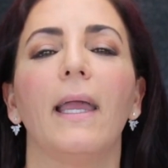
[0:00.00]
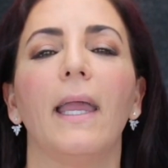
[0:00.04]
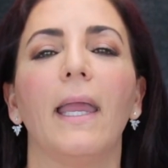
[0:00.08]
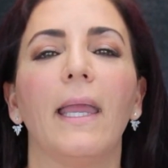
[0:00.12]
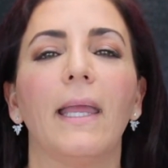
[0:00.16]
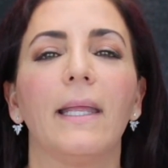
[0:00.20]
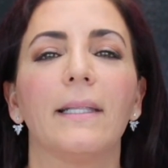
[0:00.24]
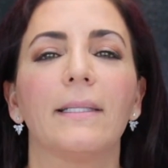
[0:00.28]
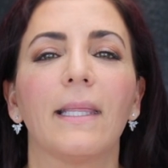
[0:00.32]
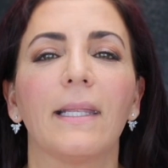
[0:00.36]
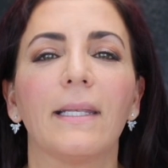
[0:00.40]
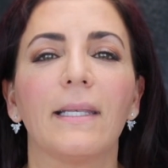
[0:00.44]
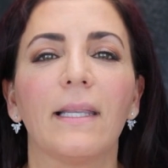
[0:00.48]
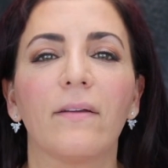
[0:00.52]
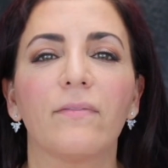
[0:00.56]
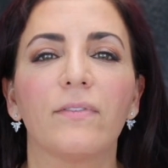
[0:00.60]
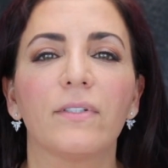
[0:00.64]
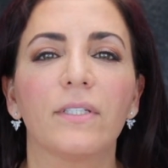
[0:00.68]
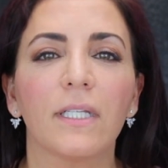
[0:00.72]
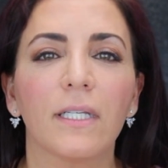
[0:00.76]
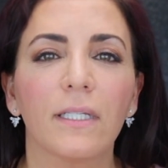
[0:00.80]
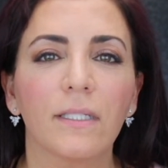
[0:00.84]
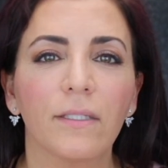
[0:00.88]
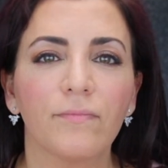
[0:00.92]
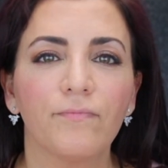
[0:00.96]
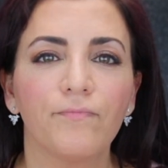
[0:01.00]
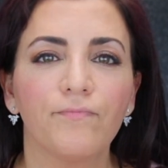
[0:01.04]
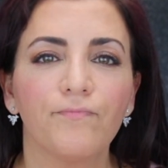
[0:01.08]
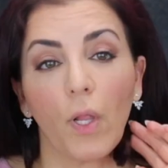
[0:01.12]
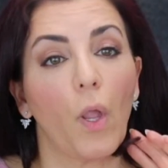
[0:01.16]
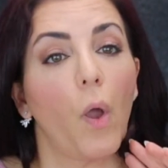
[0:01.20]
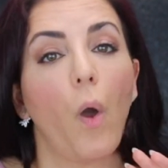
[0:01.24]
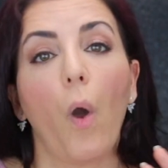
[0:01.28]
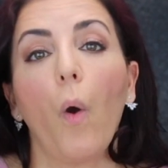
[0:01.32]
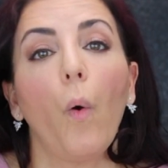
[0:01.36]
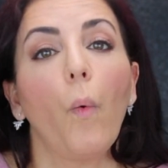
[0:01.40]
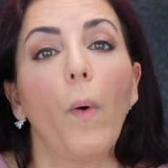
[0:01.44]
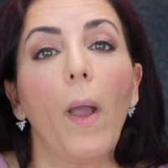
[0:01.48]
And they never did.
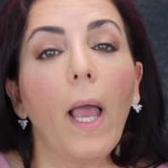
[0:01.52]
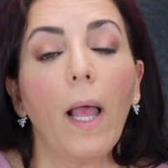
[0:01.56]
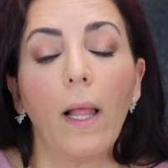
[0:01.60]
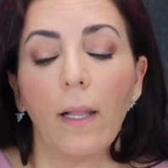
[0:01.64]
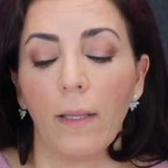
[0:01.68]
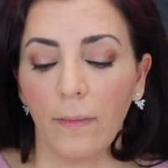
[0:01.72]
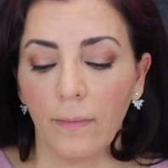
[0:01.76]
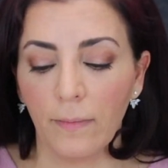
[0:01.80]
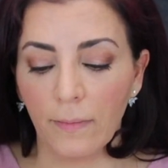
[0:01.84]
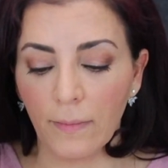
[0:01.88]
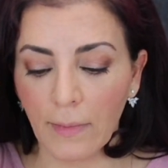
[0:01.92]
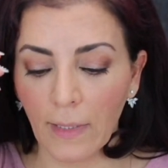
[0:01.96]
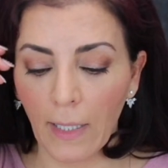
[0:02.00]
Oh well,